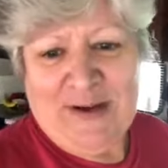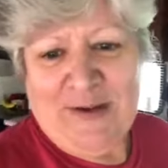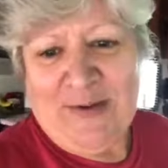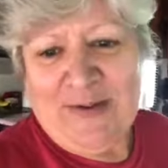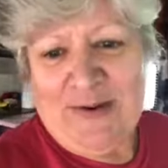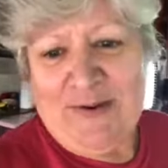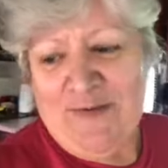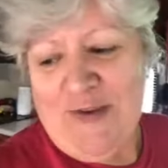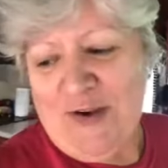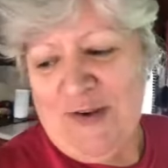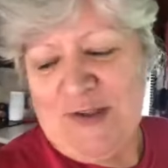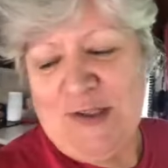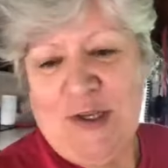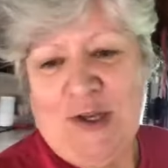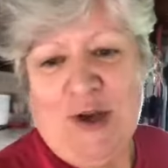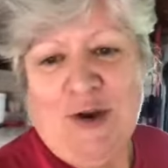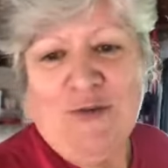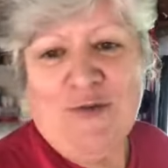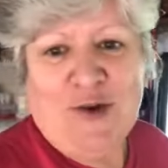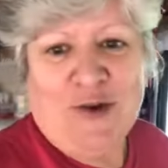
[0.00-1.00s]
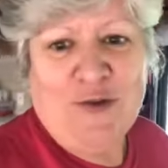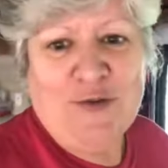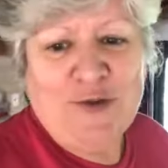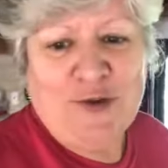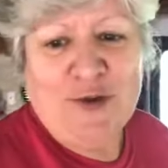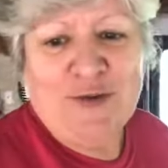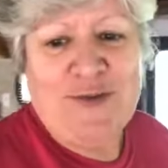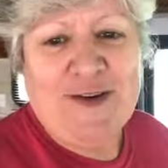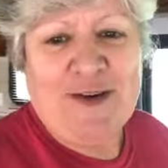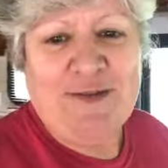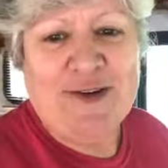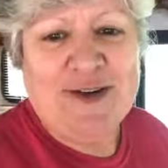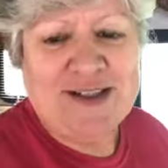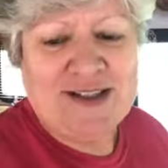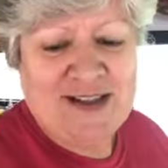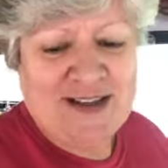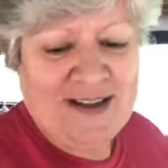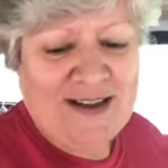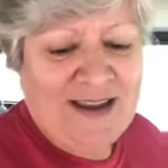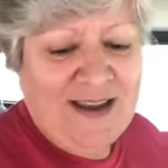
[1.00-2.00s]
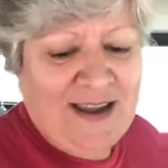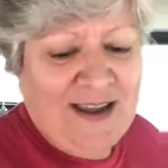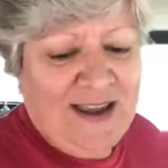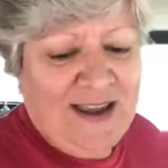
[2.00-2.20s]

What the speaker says: on there and vote. So go vote for your favorite